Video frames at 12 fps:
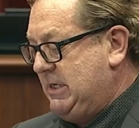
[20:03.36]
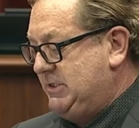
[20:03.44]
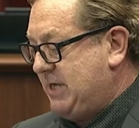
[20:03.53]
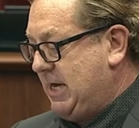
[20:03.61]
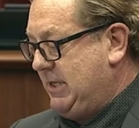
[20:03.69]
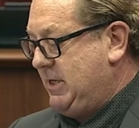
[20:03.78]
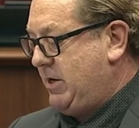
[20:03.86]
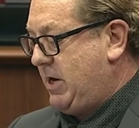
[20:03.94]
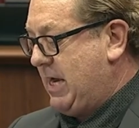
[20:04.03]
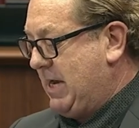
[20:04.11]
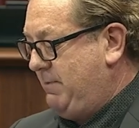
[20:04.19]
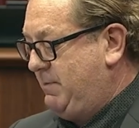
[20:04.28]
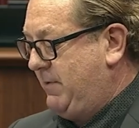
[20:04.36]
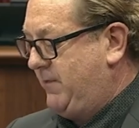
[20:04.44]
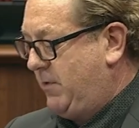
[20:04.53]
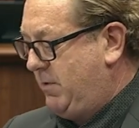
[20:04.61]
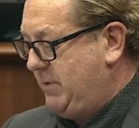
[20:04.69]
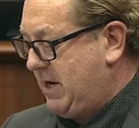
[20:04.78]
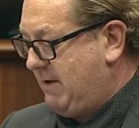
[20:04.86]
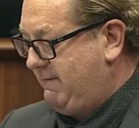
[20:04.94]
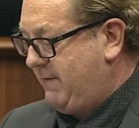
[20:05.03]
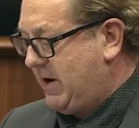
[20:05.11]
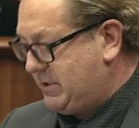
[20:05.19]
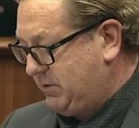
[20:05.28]
saying that I had performed a
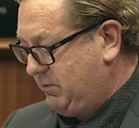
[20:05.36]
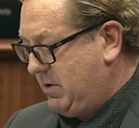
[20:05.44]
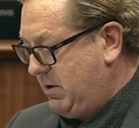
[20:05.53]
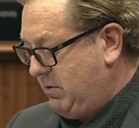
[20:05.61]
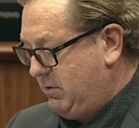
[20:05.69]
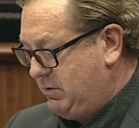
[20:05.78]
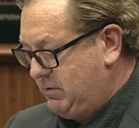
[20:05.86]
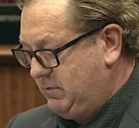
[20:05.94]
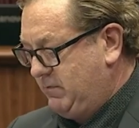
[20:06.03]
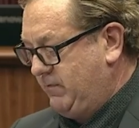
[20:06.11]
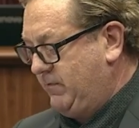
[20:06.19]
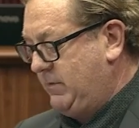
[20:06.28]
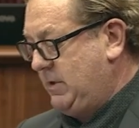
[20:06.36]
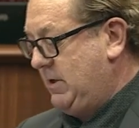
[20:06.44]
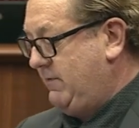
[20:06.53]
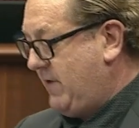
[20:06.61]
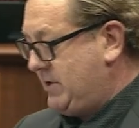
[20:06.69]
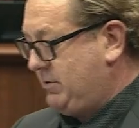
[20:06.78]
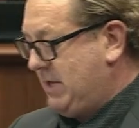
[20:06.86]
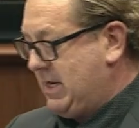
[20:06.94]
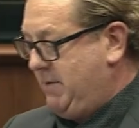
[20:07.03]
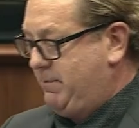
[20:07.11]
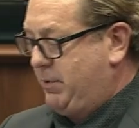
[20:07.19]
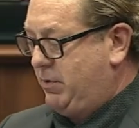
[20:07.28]
vital role, vital
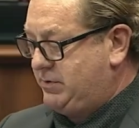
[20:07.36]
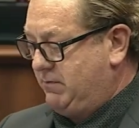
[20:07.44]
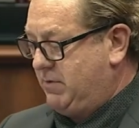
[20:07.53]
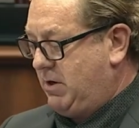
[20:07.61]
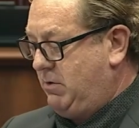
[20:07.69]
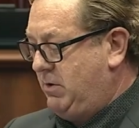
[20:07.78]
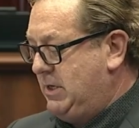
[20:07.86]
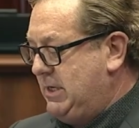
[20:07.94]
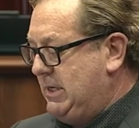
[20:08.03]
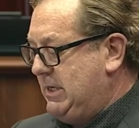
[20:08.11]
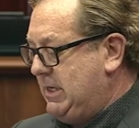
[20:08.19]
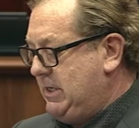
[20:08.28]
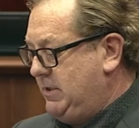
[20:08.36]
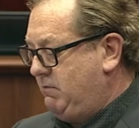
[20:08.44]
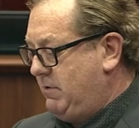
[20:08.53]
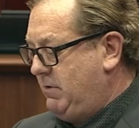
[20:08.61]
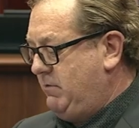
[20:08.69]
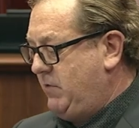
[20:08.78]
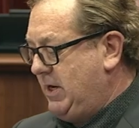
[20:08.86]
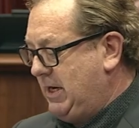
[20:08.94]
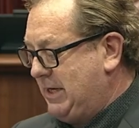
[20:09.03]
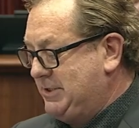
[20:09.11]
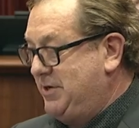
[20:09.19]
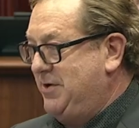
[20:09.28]
and important role, in the
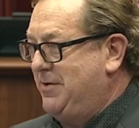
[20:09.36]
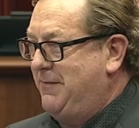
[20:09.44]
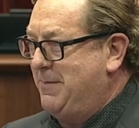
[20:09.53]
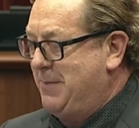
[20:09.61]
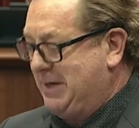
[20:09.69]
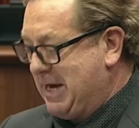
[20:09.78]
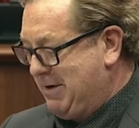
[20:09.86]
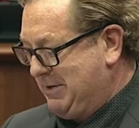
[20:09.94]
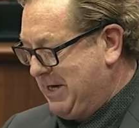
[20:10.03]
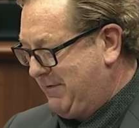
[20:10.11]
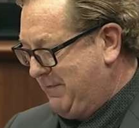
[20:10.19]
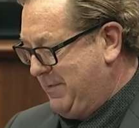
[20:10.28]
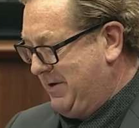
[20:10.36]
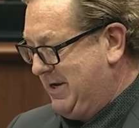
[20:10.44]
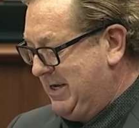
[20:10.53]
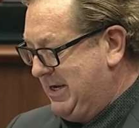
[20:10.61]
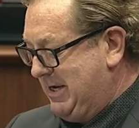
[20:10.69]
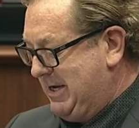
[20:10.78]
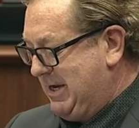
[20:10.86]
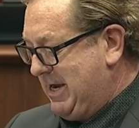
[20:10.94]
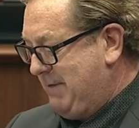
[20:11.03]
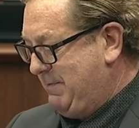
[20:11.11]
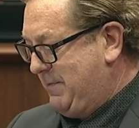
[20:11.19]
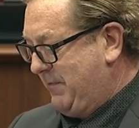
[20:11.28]
re-election of the McGowan government,
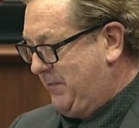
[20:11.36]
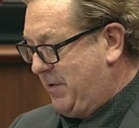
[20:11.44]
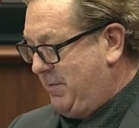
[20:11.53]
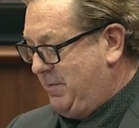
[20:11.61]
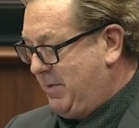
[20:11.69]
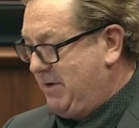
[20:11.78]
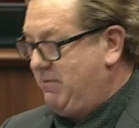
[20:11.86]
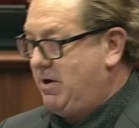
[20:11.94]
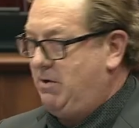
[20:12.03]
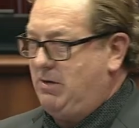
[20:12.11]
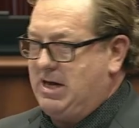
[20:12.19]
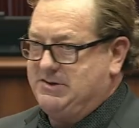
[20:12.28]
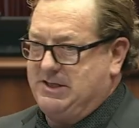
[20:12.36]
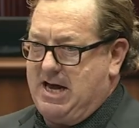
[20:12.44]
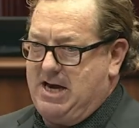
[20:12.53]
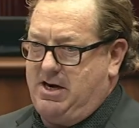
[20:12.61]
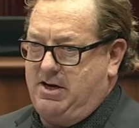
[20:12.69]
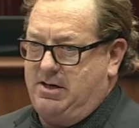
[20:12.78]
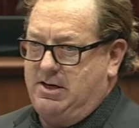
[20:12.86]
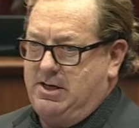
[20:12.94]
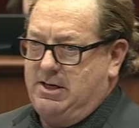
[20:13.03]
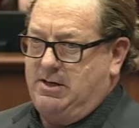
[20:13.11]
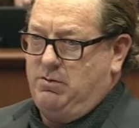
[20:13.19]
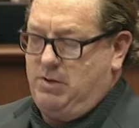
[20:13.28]
and performed my role as a candidate
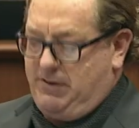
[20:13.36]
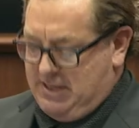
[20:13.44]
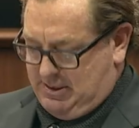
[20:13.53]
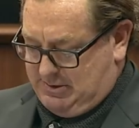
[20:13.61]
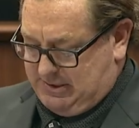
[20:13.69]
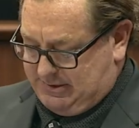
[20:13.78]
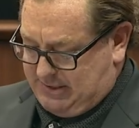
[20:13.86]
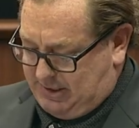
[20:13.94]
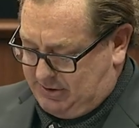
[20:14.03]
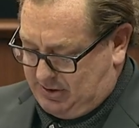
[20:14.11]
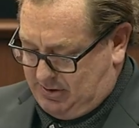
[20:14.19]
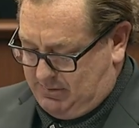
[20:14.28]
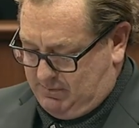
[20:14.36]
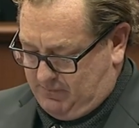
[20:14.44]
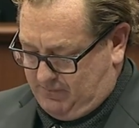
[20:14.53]
with distinction.